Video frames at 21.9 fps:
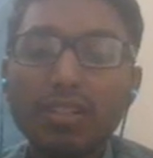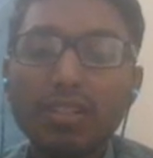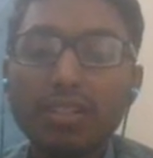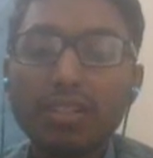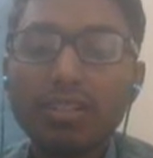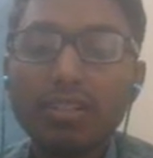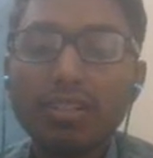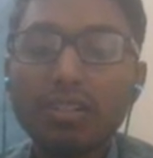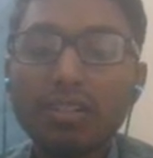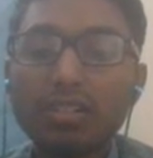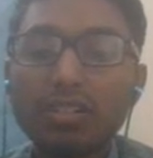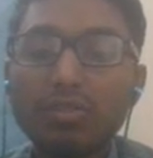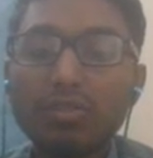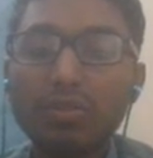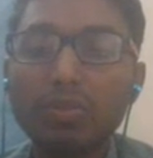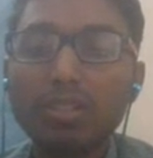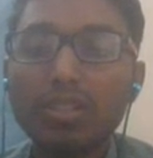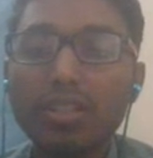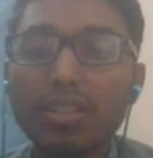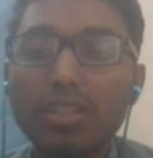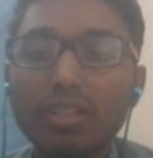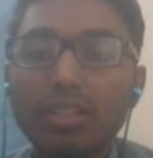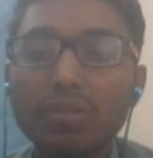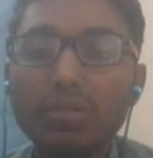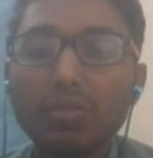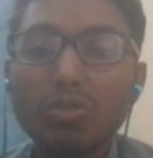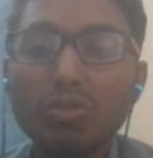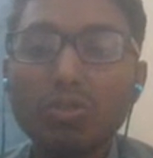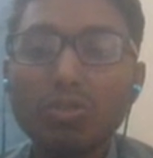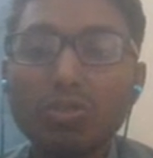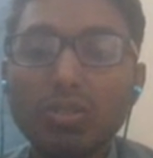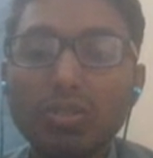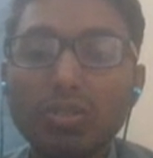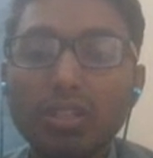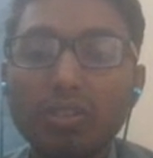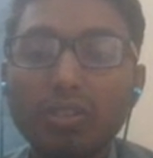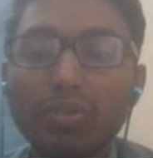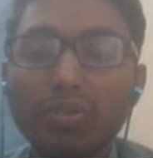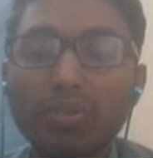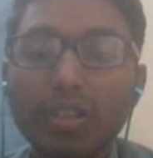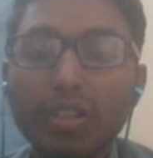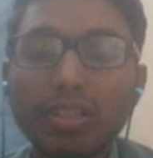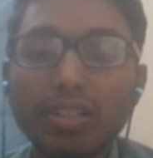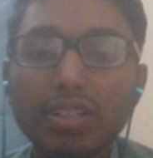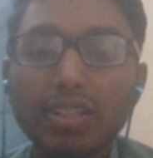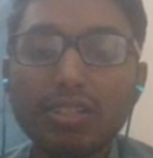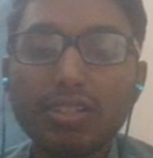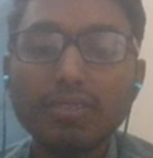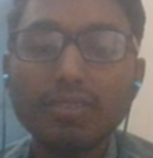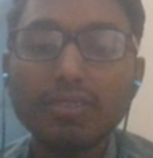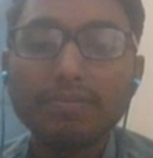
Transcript: And what I have also clarified that